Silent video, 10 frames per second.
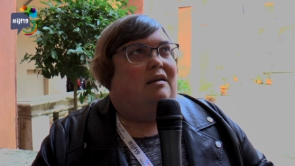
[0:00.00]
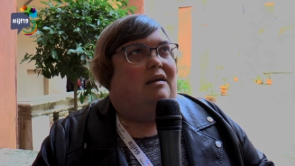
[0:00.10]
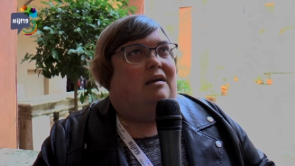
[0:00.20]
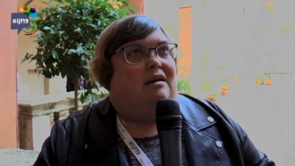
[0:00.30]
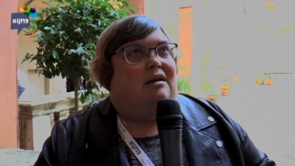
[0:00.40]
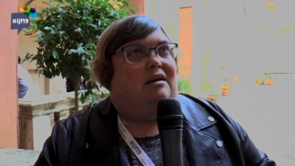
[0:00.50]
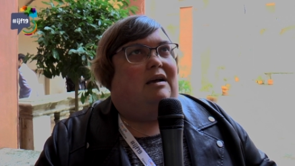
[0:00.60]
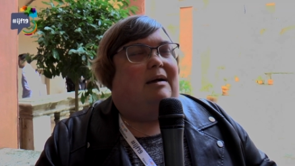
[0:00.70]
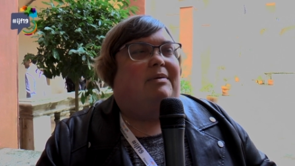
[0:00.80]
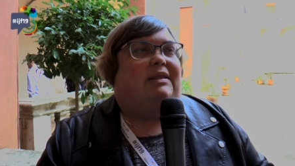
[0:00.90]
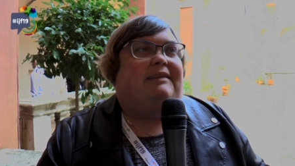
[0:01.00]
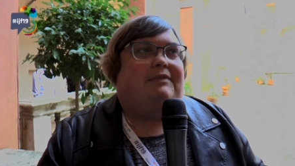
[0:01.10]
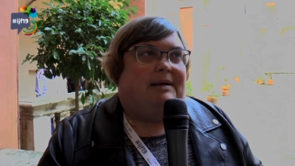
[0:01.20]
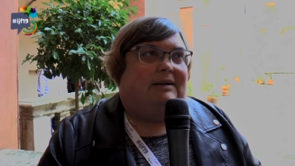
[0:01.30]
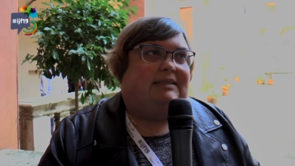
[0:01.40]
a belief
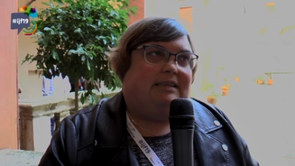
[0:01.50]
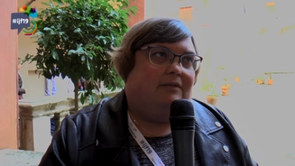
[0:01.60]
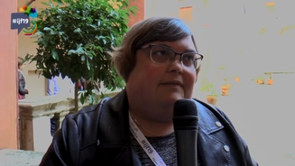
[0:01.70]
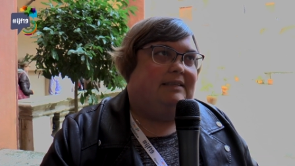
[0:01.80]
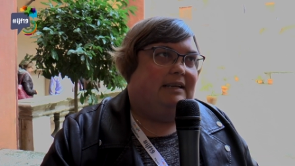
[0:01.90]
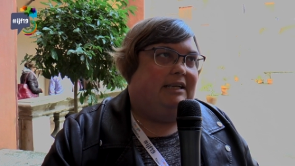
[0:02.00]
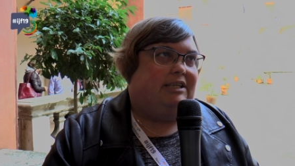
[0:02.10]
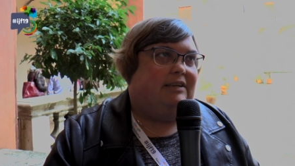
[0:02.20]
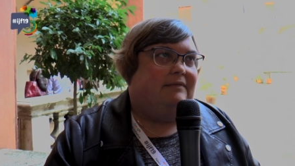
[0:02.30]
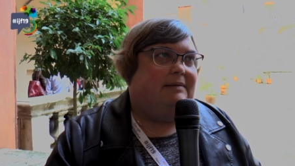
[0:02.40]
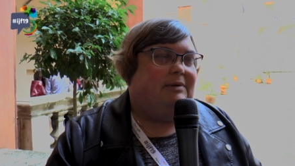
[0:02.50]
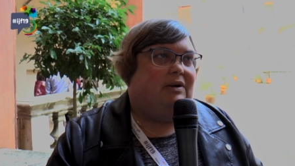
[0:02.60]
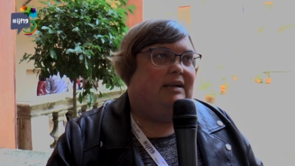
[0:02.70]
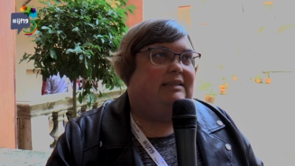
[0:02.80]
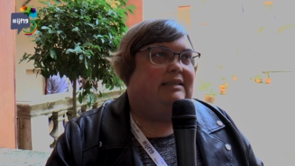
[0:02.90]
about itself as a nation of
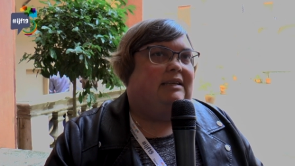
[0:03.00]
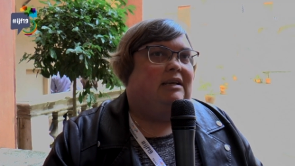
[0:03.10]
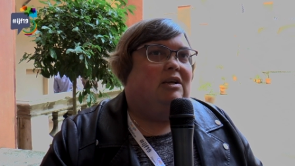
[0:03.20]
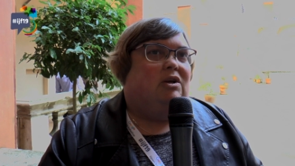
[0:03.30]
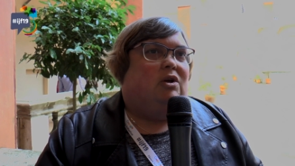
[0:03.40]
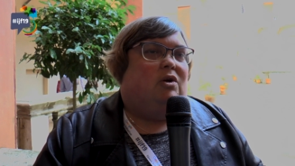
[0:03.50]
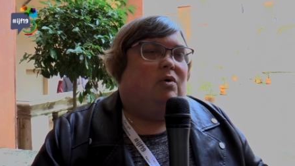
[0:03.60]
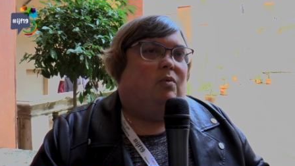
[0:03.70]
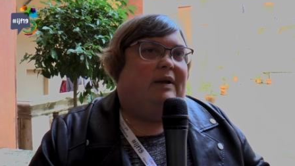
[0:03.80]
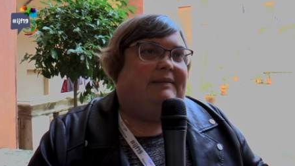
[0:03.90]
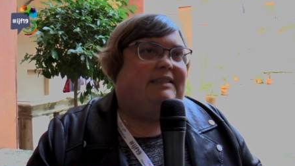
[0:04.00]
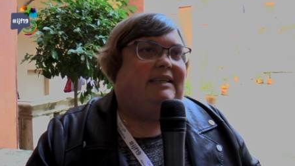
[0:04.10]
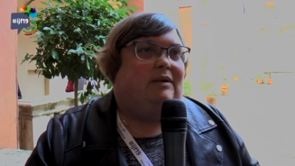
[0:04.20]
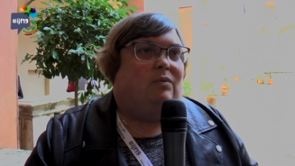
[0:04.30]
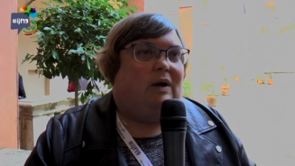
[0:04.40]
immigrants, we've
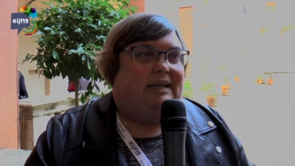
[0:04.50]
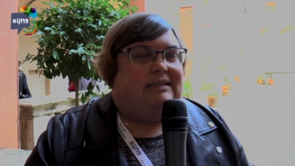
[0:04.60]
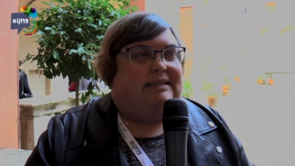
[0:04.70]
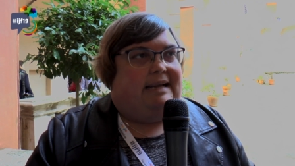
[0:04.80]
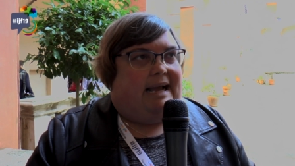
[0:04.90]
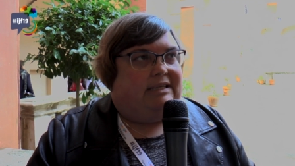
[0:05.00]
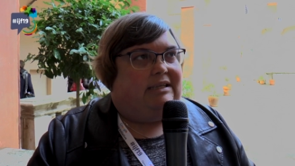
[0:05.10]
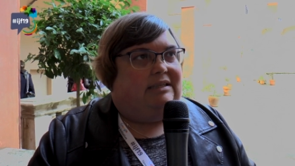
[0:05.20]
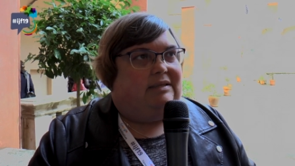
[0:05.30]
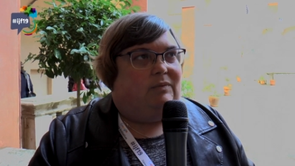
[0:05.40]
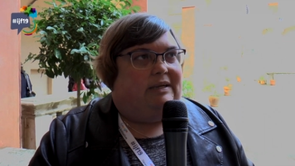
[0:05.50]
seen white nationalists and